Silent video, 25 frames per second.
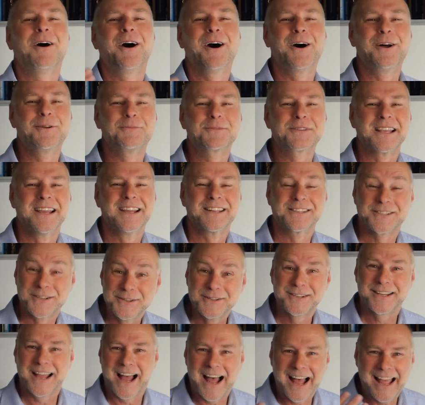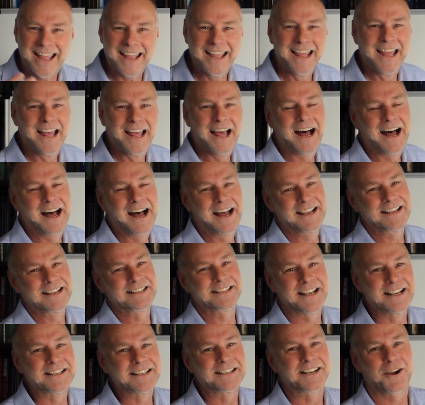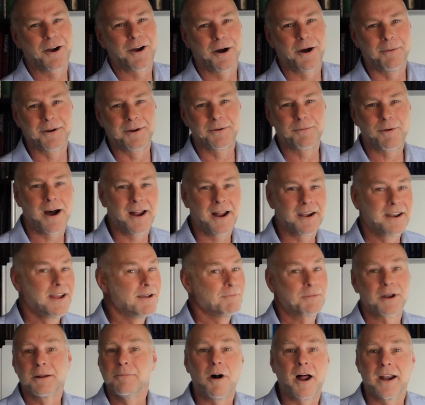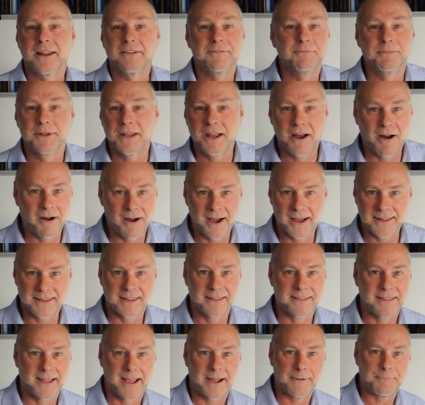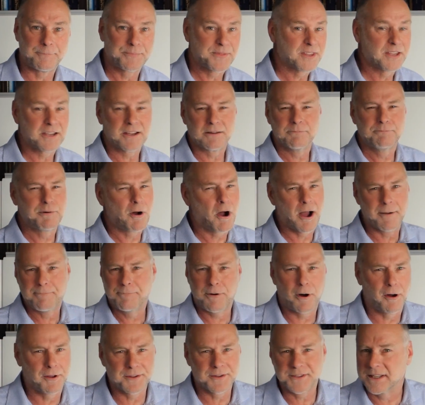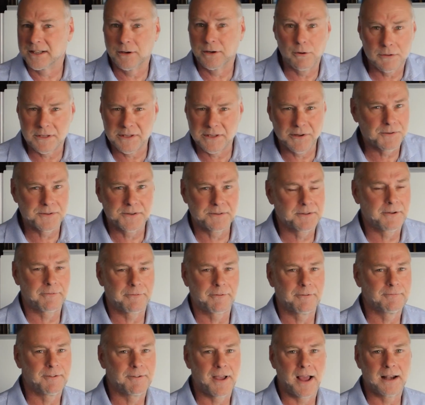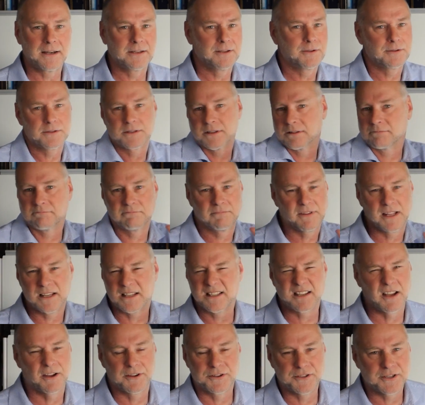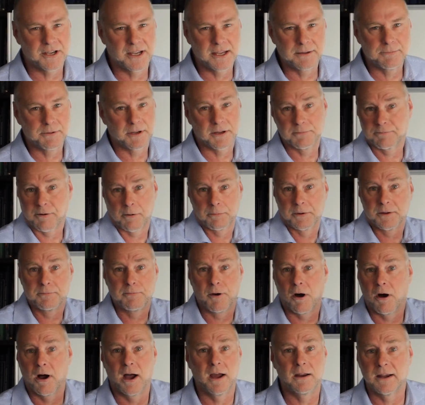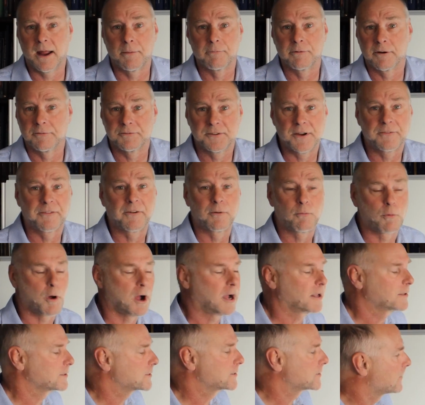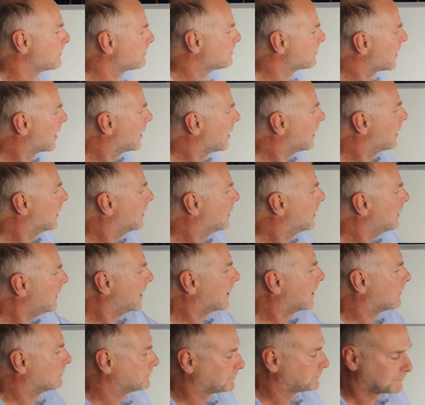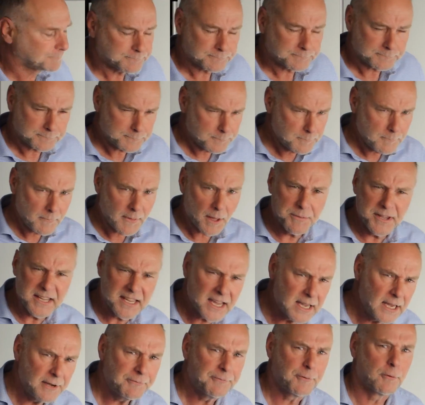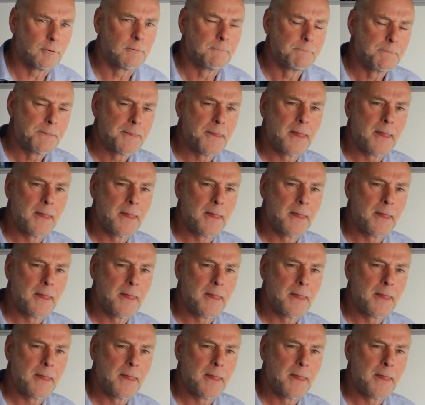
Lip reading: ohms, 2K is a common one, but it might even be higher than that. You can buy pots in all sorts of different values and they're so cheap you could probably buy a number of different ones. Now, be careful.